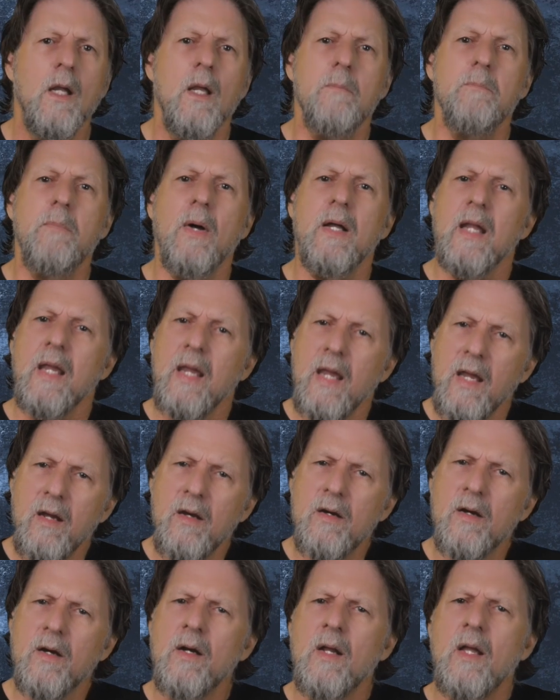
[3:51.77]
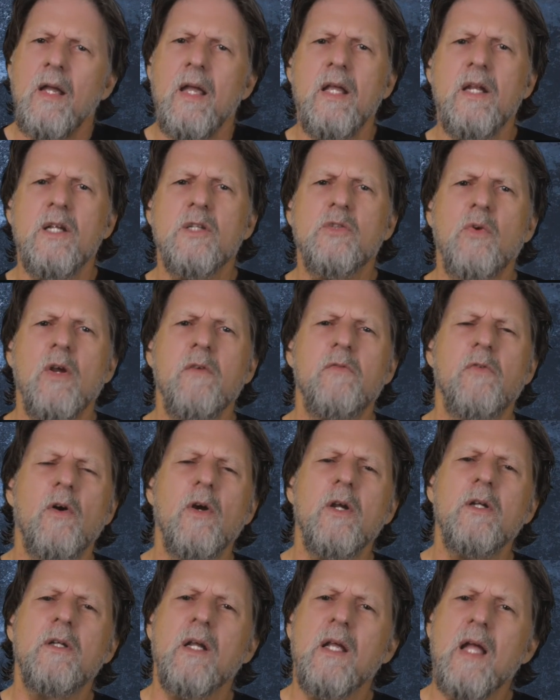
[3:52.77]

But here it is referring to